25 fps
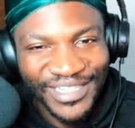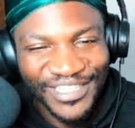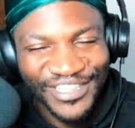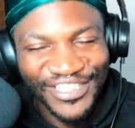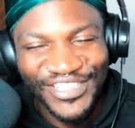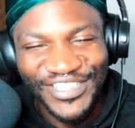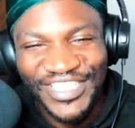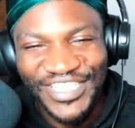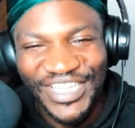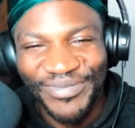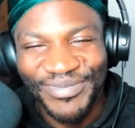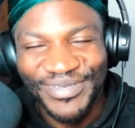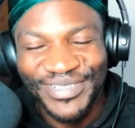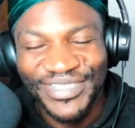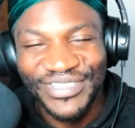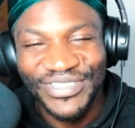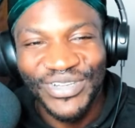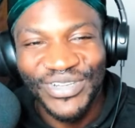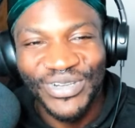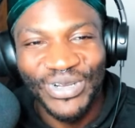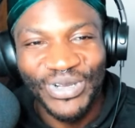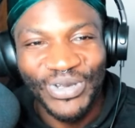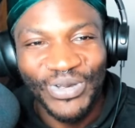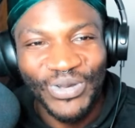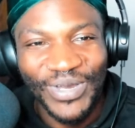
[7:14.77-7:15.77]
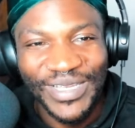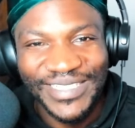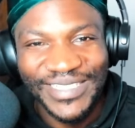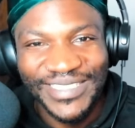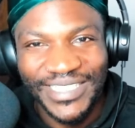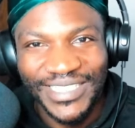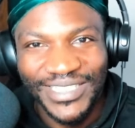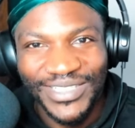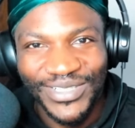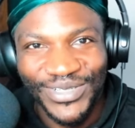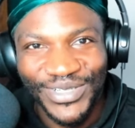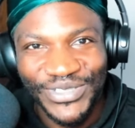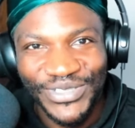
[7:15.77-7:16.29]
Don't tell me she's gonna go and
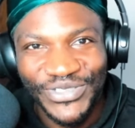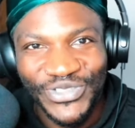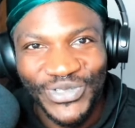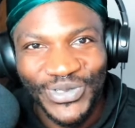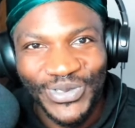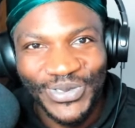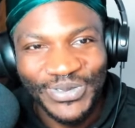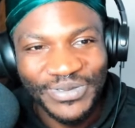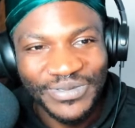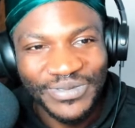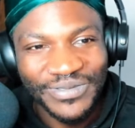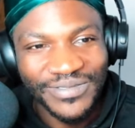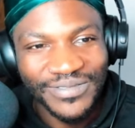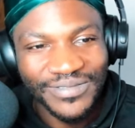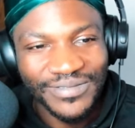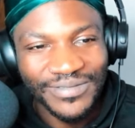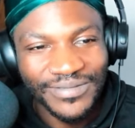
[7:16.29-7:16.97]
sit on the throne.